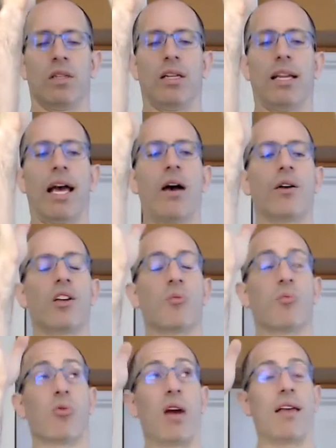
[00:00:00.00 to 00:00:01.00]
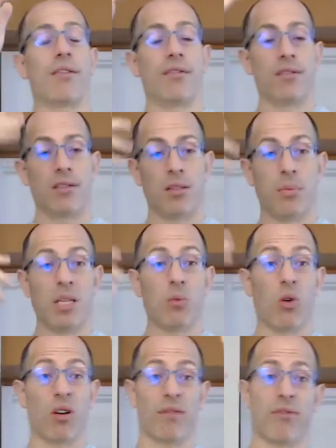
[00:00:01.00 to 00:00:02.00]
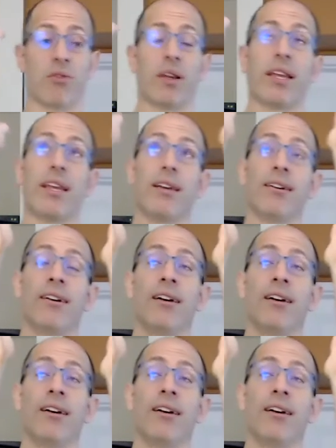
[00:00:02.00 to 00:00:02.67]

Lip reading: Allow your breath to be more free.